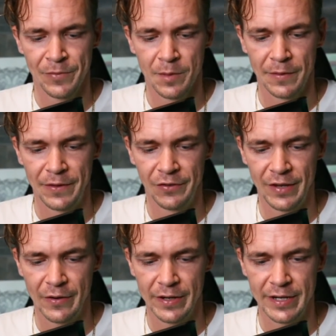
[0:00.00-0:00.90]
But this
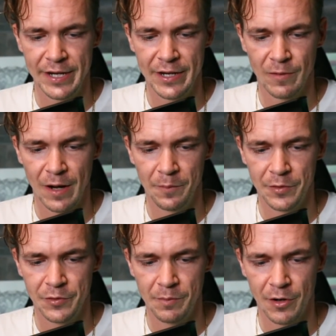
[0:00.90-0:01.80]
area here around
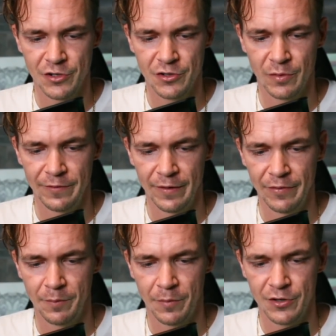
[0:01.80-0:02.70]
between March 25th
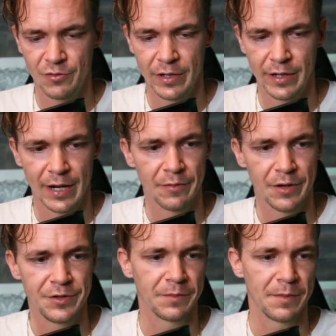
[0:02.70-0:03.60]
and March 29th, where I
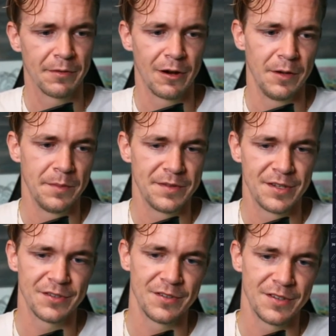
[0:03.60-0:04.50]
took my primary
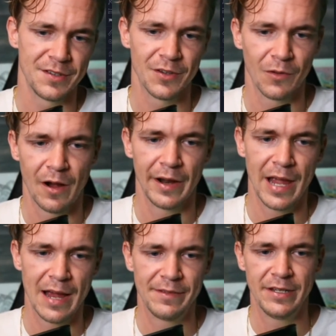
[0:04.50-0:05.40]
positions in Solana,
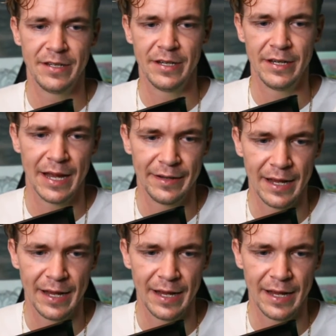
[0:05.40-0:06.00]
FTT, and